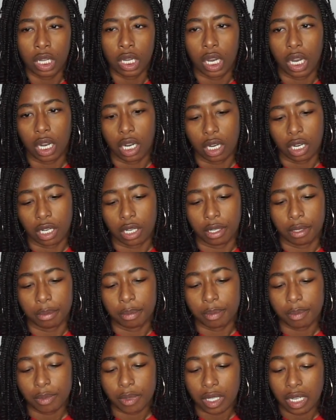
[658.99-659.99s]

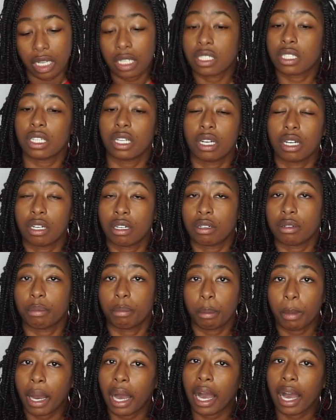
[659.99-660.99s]
until
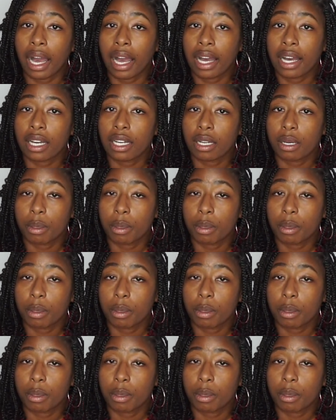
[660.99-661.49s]
my